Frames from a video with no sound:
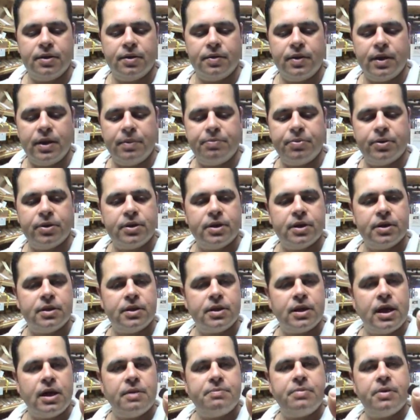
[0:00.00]
they put on
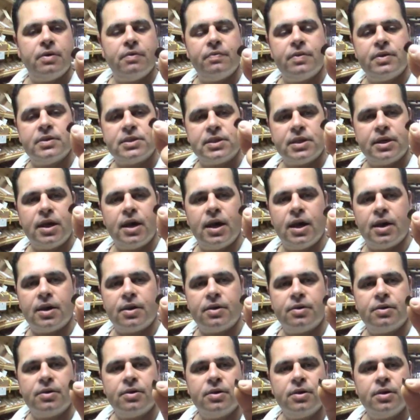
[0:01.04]
top of the cigar.
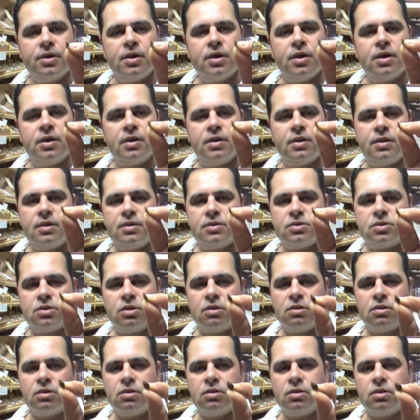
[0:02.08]

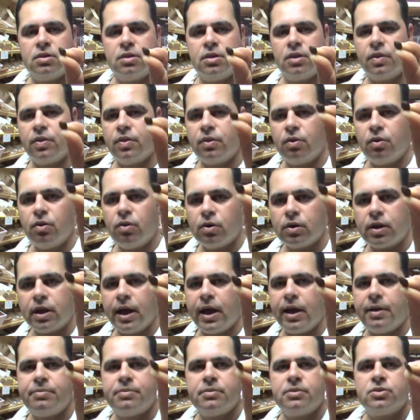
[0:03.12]
So not the whole
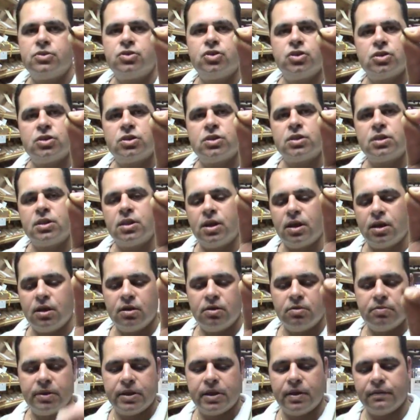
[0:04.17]
cap, just a
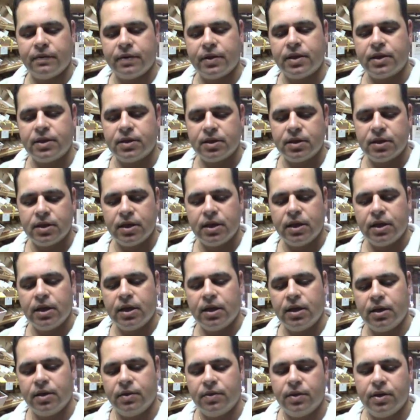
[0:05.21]
little bit of it.
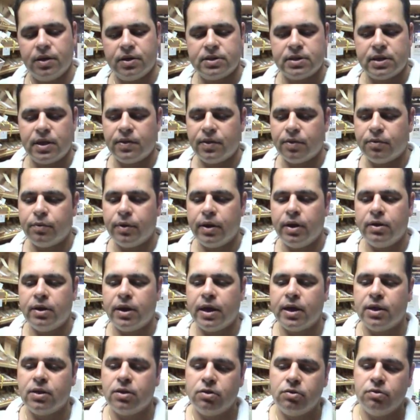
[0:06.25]
There's other way you
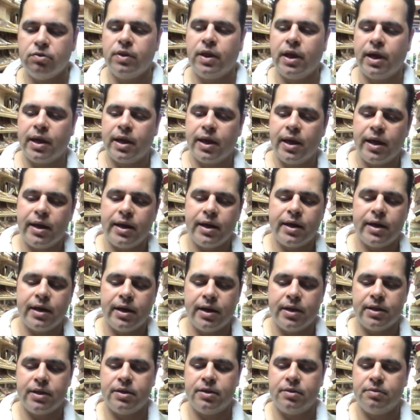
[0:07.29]
can do that kind of
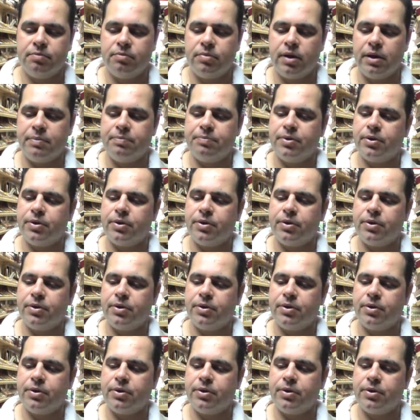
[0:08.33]
cut by